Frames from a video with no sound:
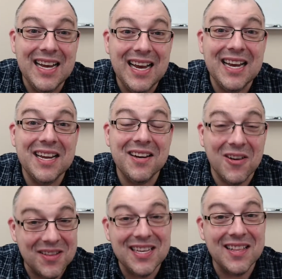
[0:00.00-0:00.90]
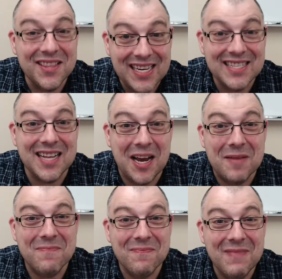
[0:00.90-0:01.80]
and until next
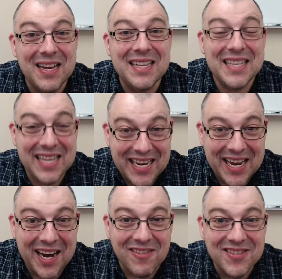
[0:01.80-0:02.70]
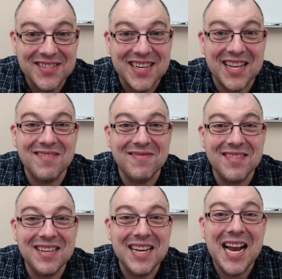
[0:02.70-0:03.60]
time, take care of yourself,
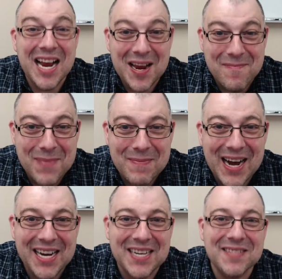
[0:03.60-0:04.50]
and bye-bye.